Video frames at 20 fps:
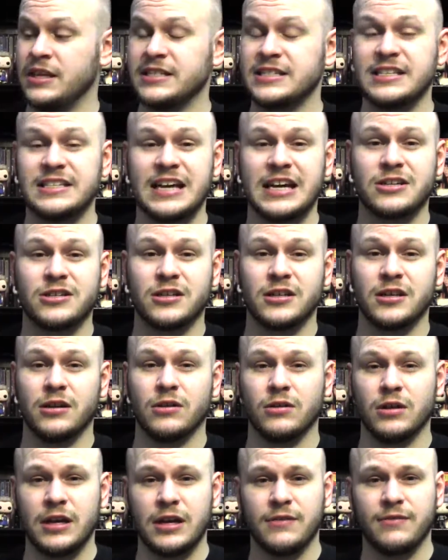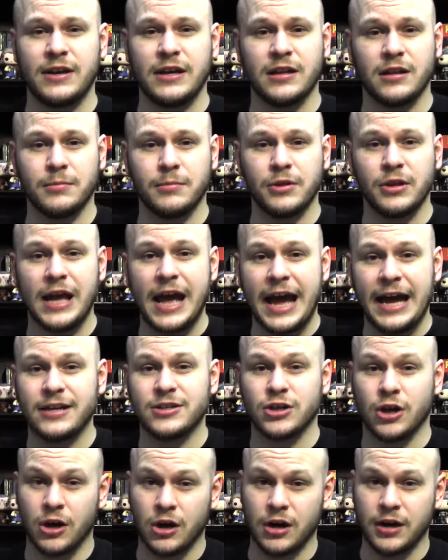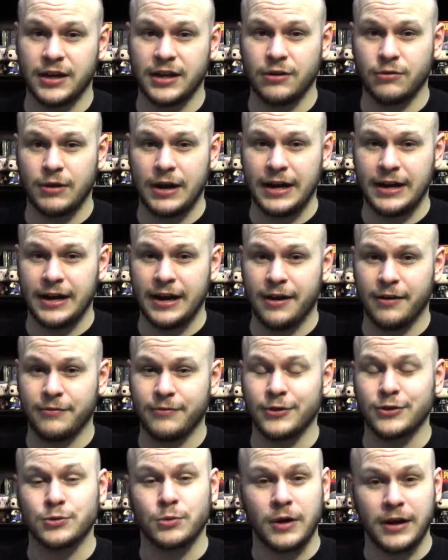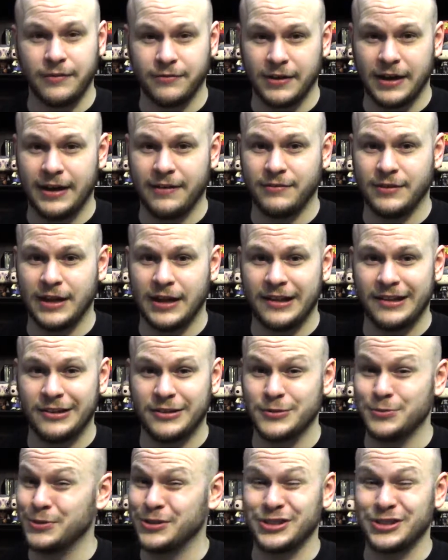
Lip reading: This is actually only available at Target right now for $25,